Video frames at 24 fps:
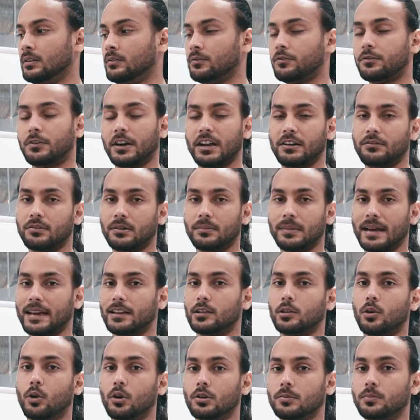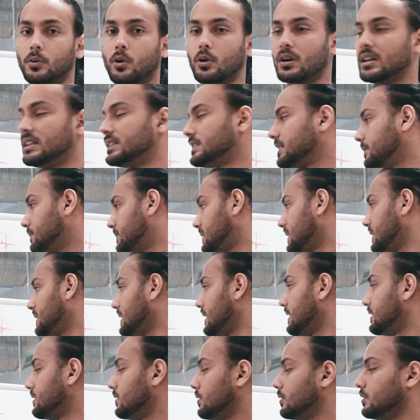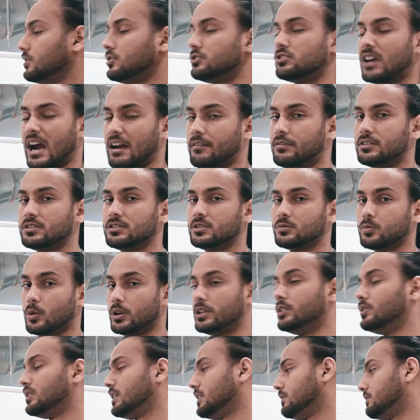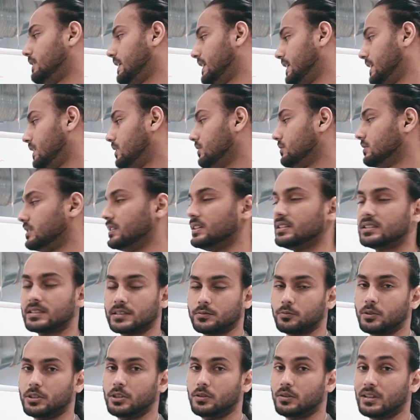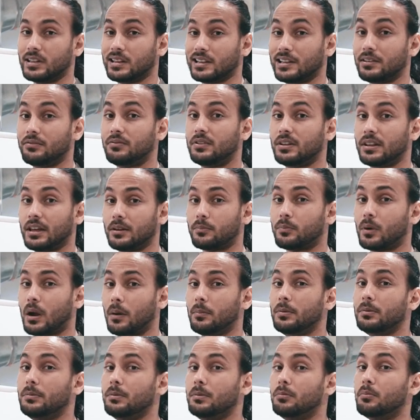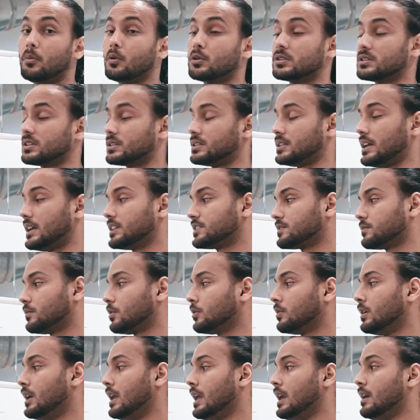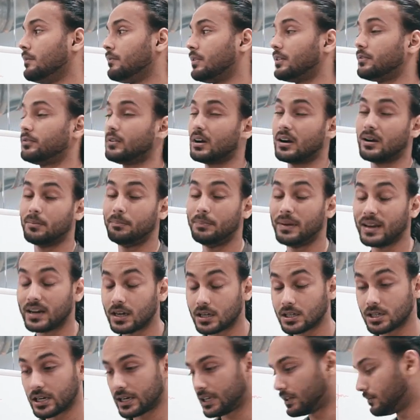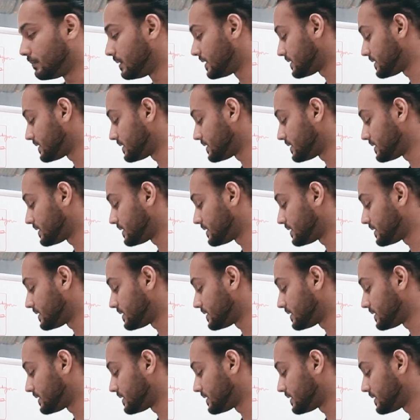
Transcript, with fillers: freight from like load board and something, and drivers is what you need right now, this is what you can live with and probably be more successful. But if you're a bigger trucking